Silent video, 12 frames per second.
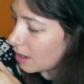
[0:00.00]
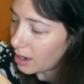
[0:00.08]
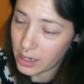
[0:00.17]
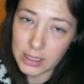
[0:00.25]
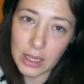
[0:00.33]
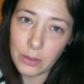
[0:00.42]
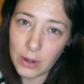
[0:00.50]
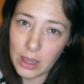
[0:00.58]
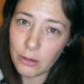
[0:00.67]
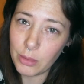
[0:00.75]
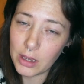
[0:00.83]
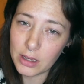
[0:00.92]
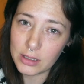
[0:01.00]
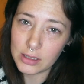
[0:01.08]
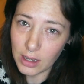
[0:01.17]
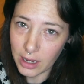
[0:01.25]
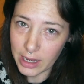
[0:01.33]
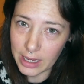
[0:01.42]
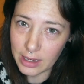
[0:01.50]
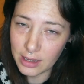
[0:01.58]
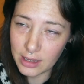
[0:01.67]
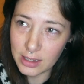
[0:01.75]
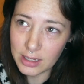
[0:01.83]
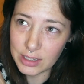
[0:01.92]
I say we because I
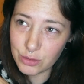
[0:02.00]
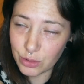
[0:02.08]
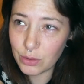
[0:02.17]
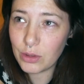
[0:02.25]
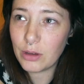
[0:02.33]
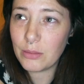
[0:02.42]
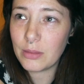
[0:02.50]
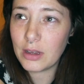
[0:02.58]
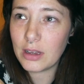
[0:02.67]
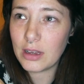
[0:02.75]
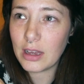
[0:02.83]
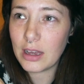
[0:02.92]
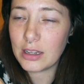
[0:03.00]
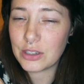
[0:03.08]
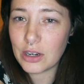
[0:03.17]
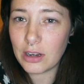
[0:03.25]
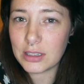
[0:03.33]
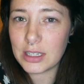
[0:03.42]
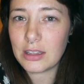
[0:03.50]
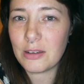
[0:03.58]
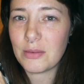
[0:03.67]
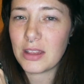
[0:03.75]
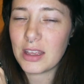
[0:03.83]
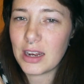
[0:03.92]
drew them and charted
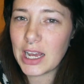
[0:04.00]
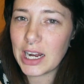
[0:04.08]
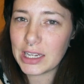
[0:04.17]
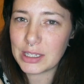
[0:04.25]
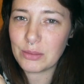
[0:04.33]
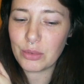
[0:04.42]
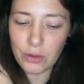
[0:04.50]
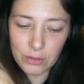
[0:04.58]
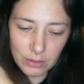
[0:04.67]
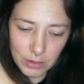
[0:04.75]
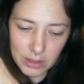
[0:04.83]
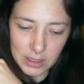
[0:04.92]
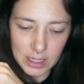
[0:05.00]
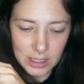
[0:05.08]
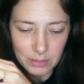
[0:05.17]
them, and then Alex improved them because he's